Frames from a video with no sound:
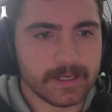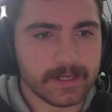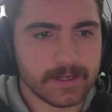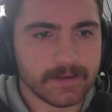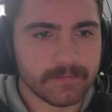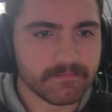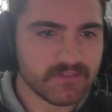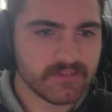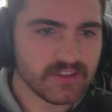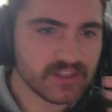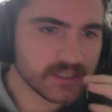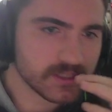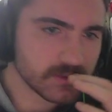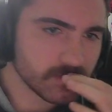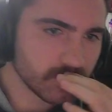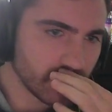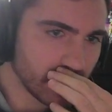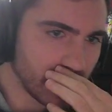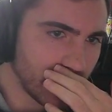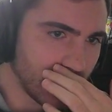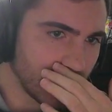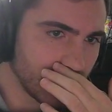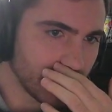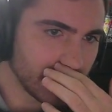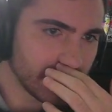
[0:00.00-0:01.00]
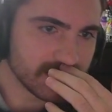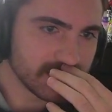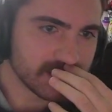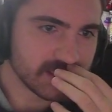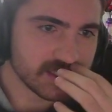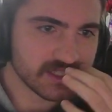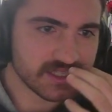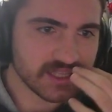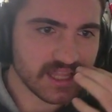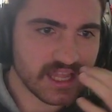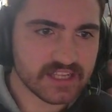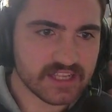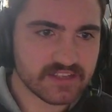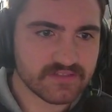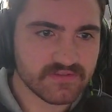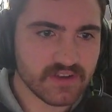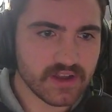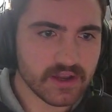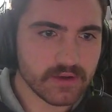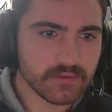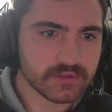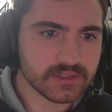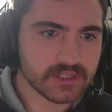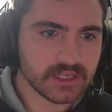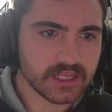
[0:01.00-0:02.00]
Vince Morales, his last
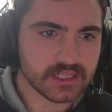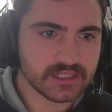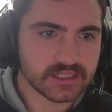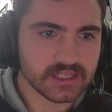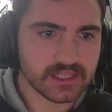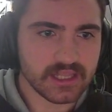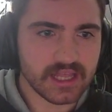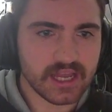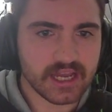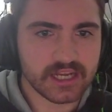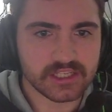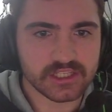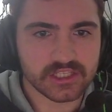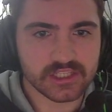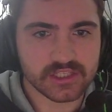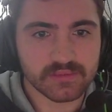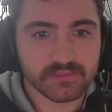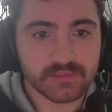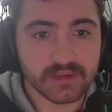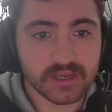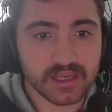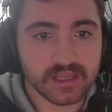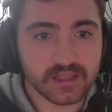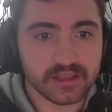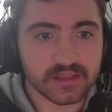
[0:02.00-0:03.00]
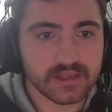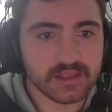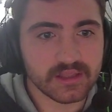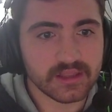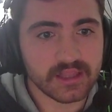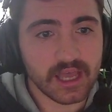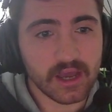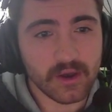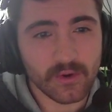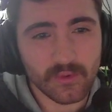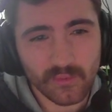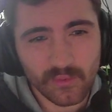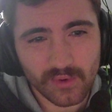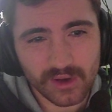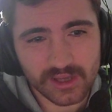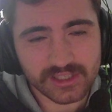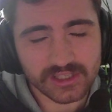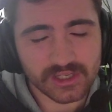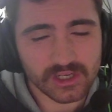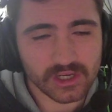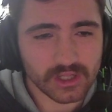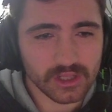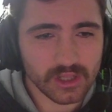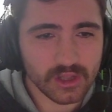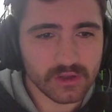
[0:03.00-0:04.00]
fight was against Elijah Smith. That was
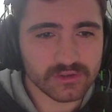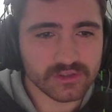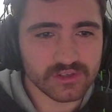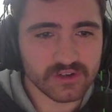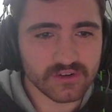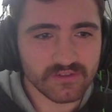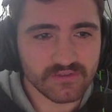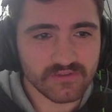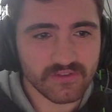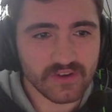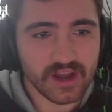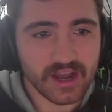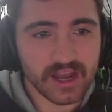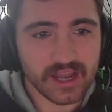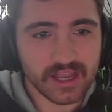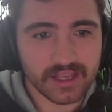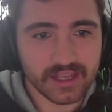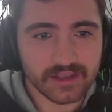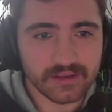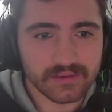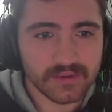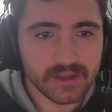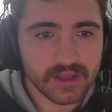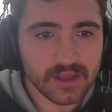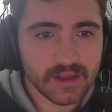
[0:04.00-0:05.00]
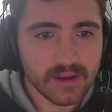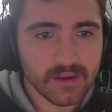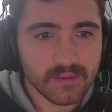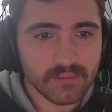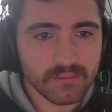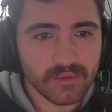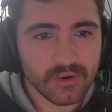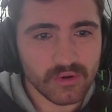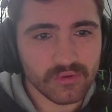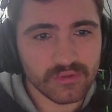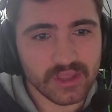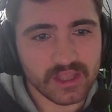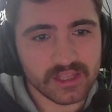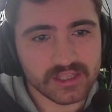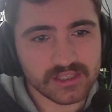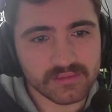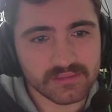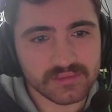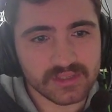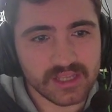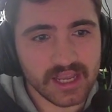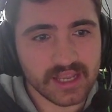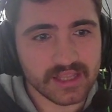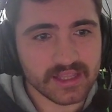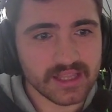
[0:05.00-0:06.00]
a closer fight. Both had some
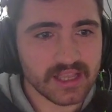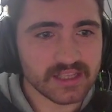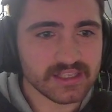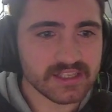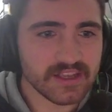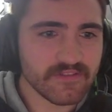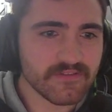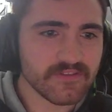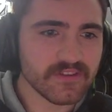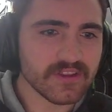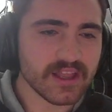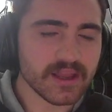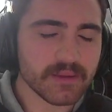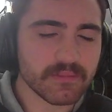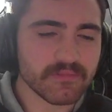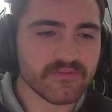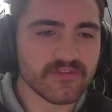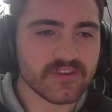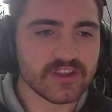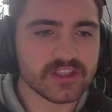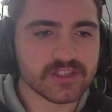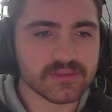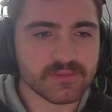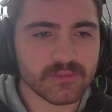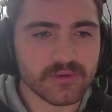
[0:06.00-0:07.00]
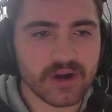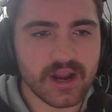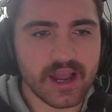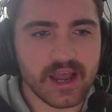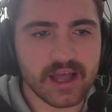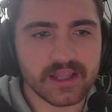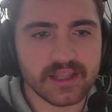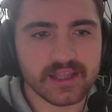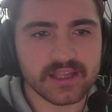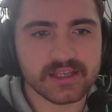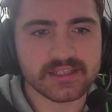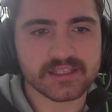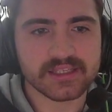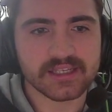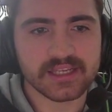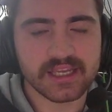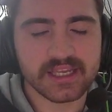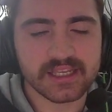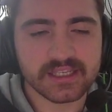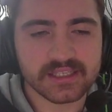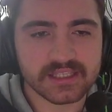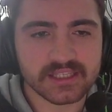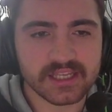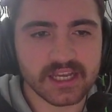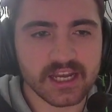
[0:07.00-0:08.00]
takedowns. I feel like Vince Morales
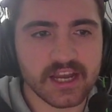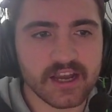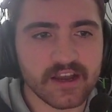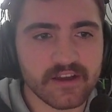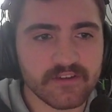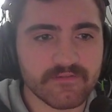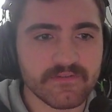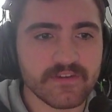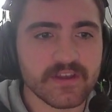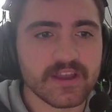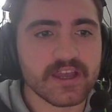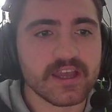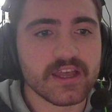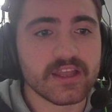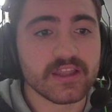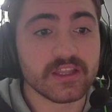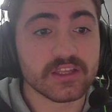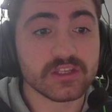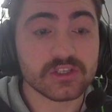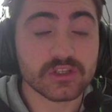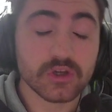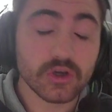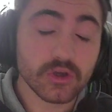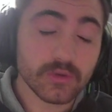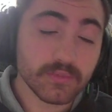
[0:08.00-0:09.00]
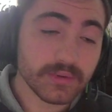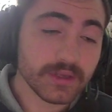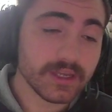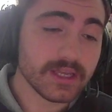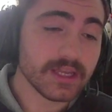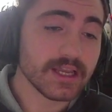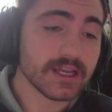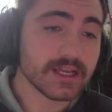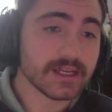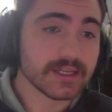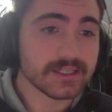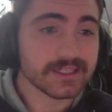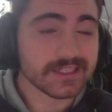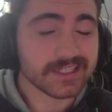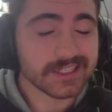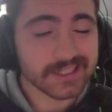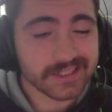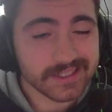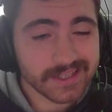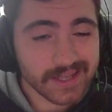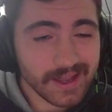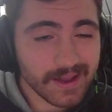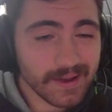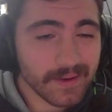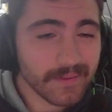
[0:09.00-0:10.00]
is tough. This could be
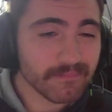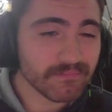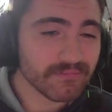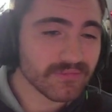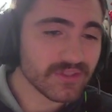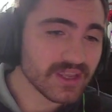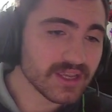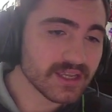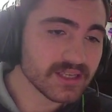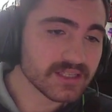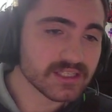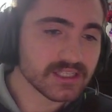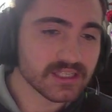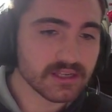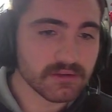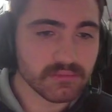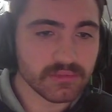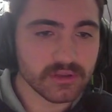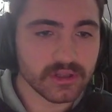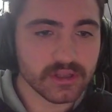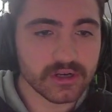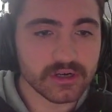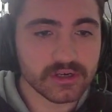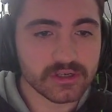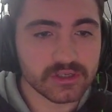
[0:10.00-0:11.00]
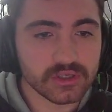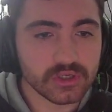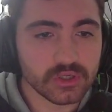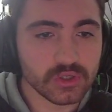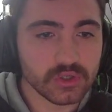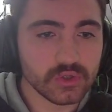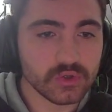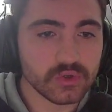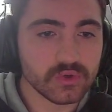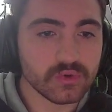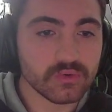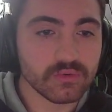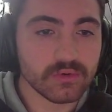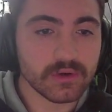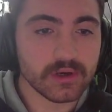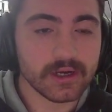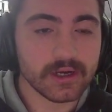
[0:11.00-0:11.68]
something similar to